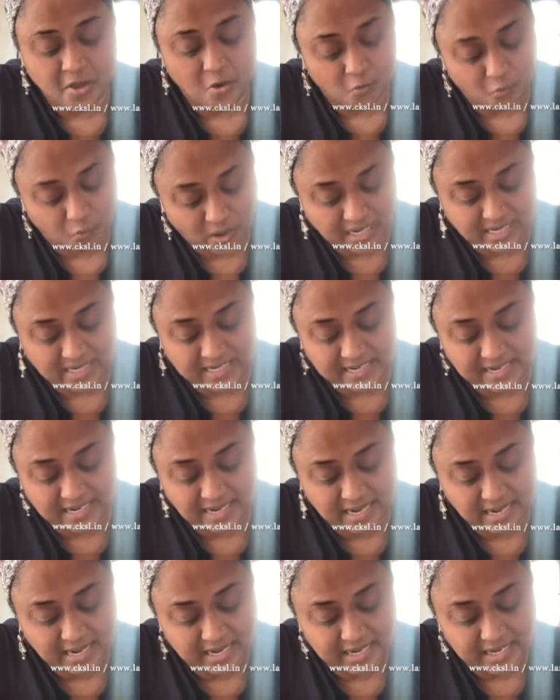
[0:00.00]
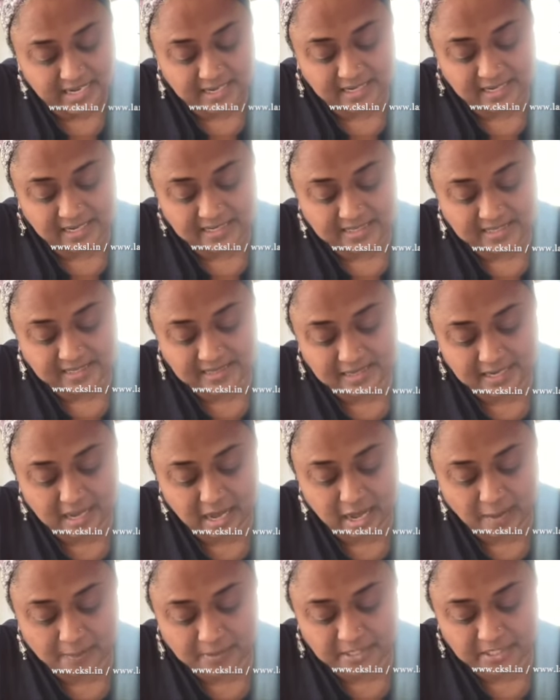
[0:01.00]
One day, he collected the
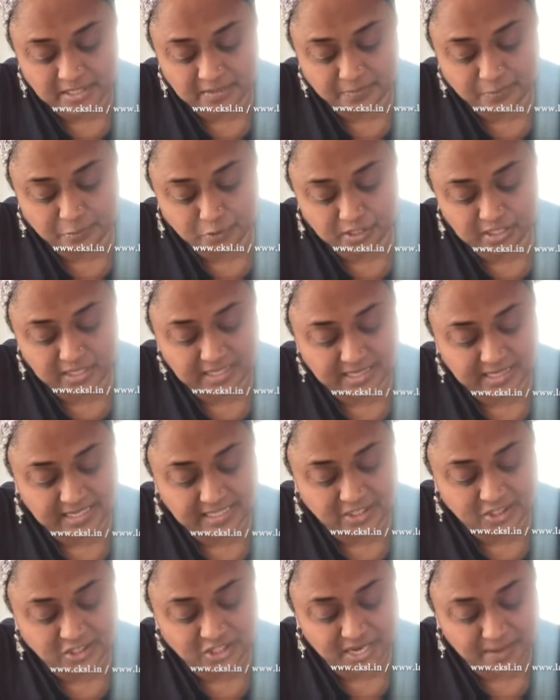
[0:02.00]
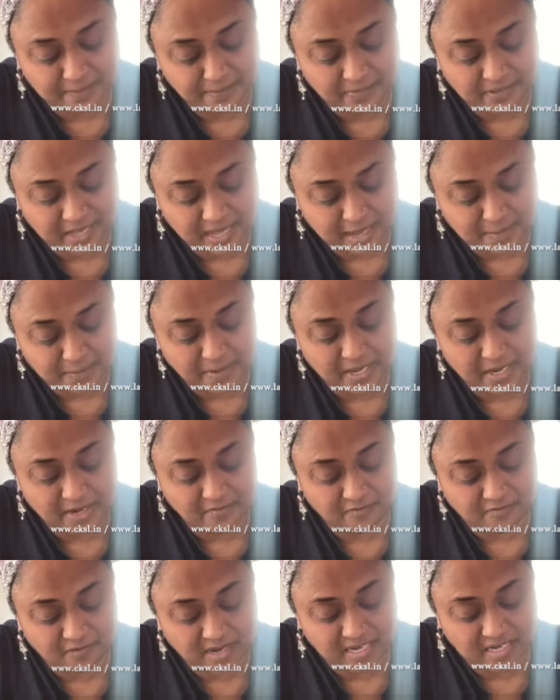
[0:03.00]
garbage and put it in his shemthab
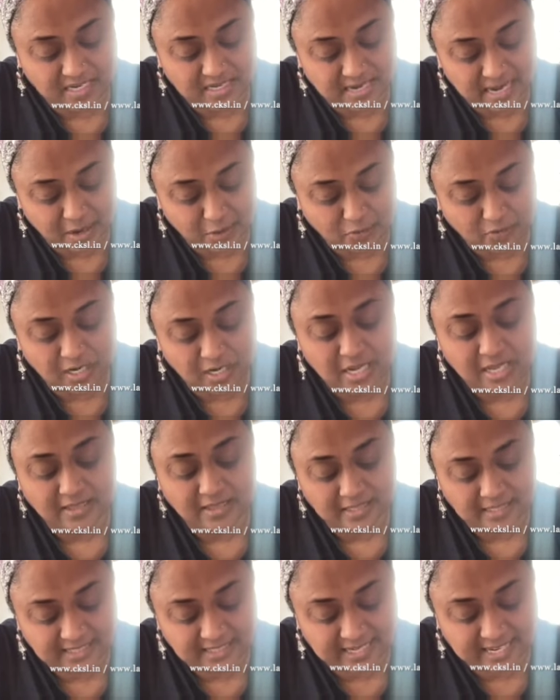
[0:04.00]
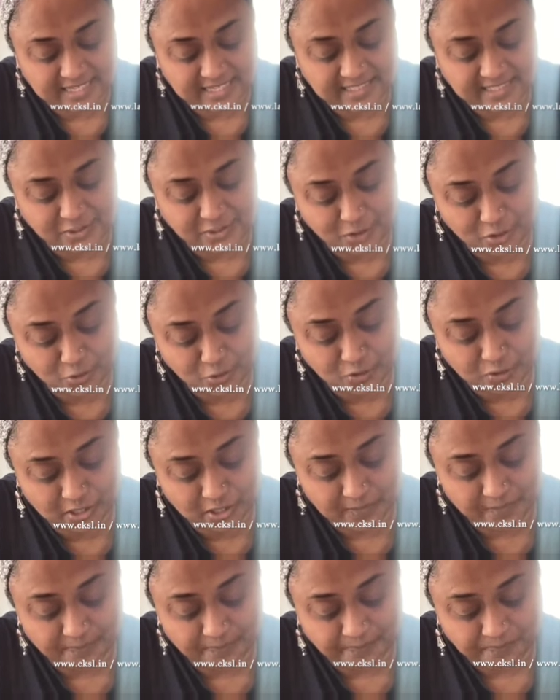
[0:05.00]
and went down the stairs as
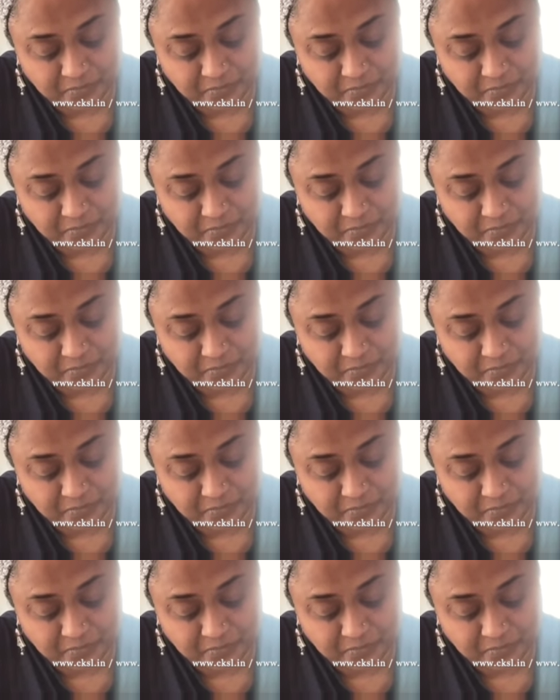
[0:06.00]
usual.